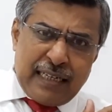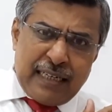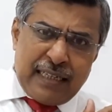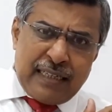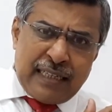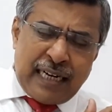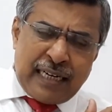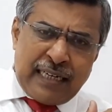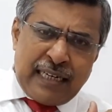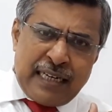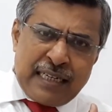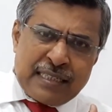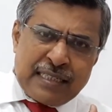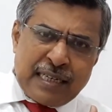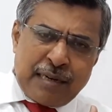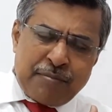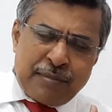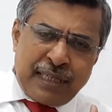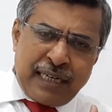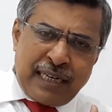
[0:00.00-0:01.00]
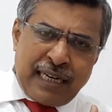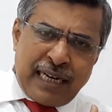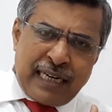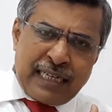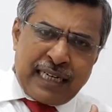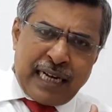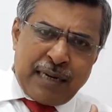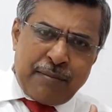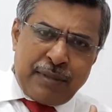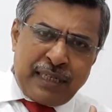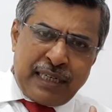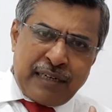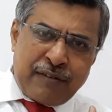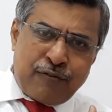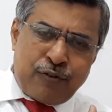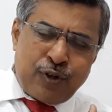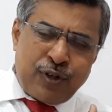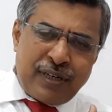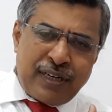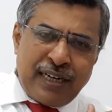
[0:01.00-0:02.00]
that there is something like diabetic
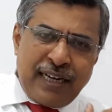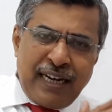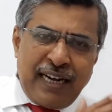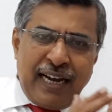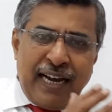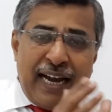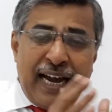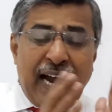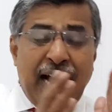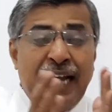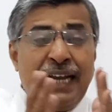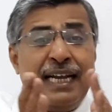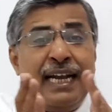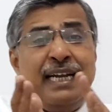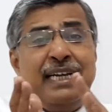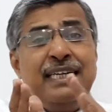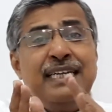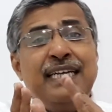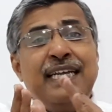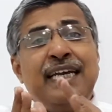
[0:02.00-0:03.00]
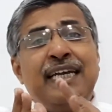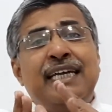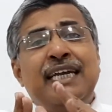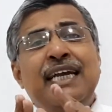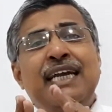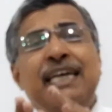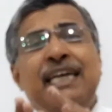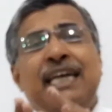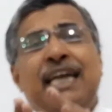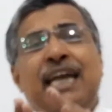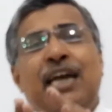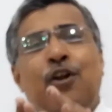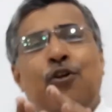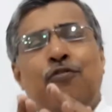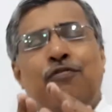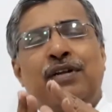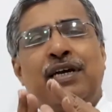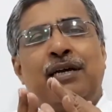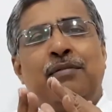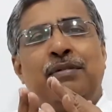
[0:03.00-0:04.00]
foot and then taking care of
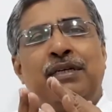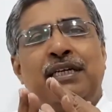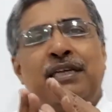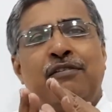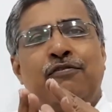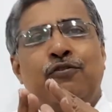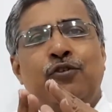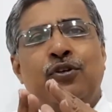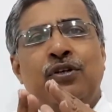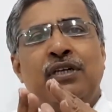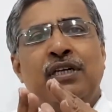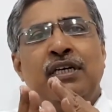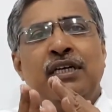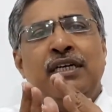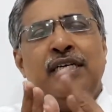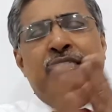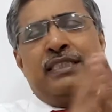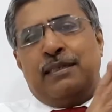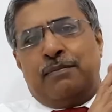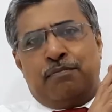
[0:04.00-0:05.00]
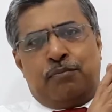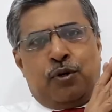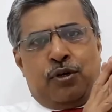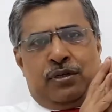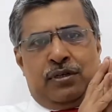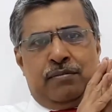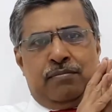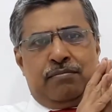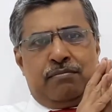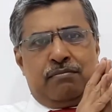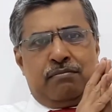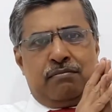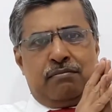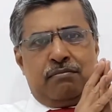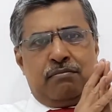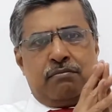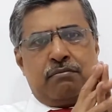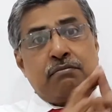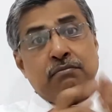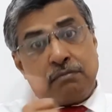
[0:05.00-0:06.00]
diabetic foot is important.
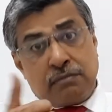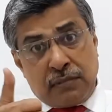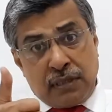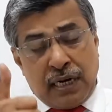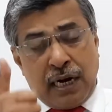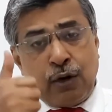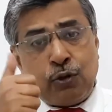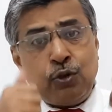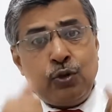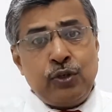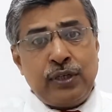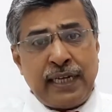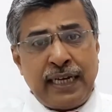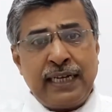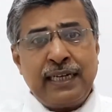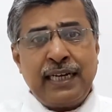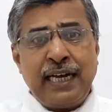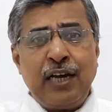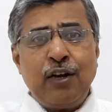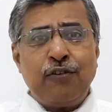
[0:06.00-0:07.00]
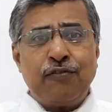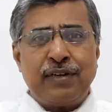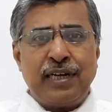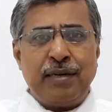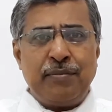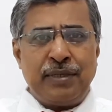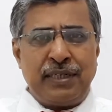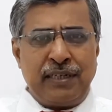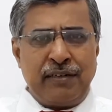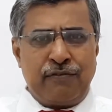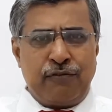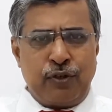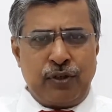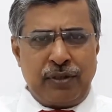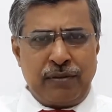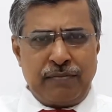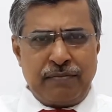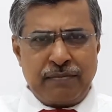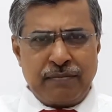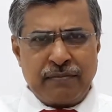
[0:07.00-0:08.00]
How do you take care of diabetic foot?
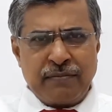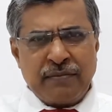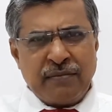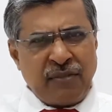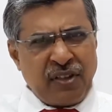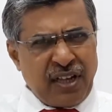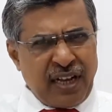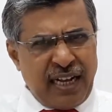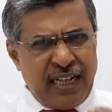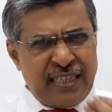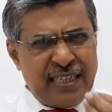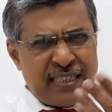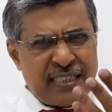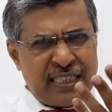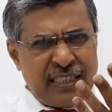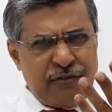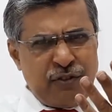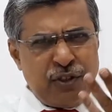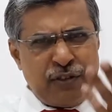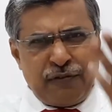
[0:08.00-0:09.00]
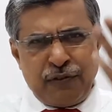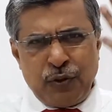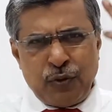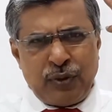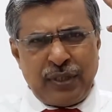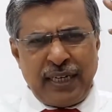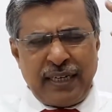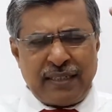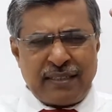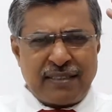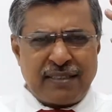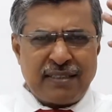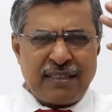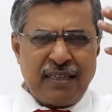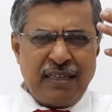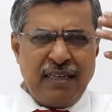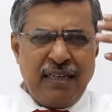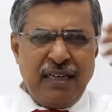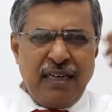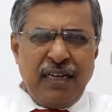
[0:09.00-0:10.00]
I'll just give you a few things.
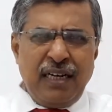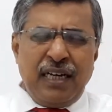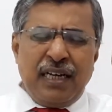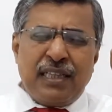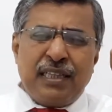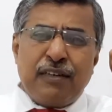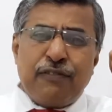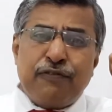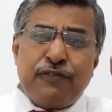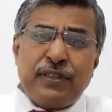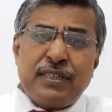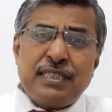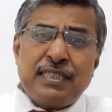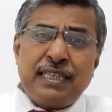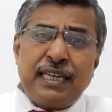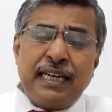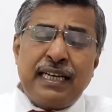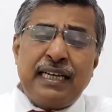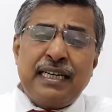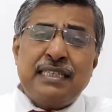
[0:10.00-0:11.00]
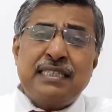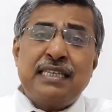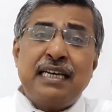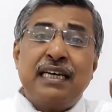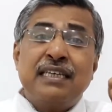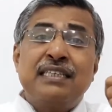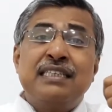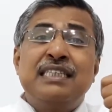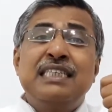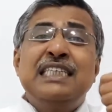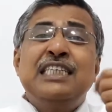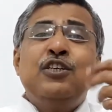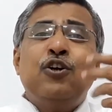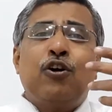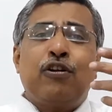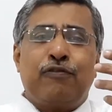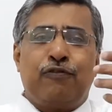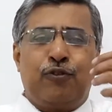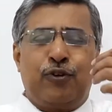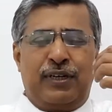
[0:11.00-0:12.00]
The first thing is see your
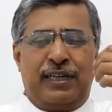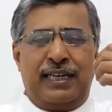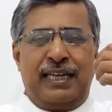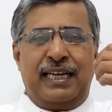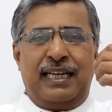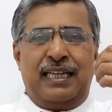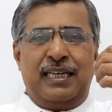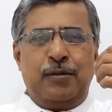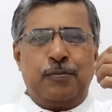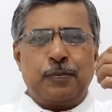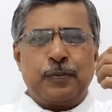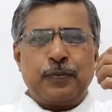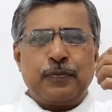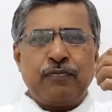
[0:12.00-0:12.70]
foot daily.